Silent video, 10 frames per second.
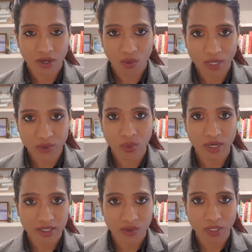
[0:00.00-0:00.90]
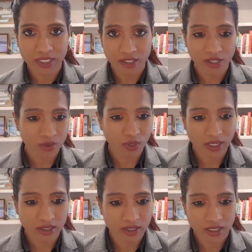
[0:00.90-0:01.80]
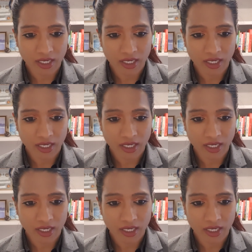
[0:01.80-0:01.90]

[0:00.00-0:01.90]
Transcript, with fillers: What worked, what did not work.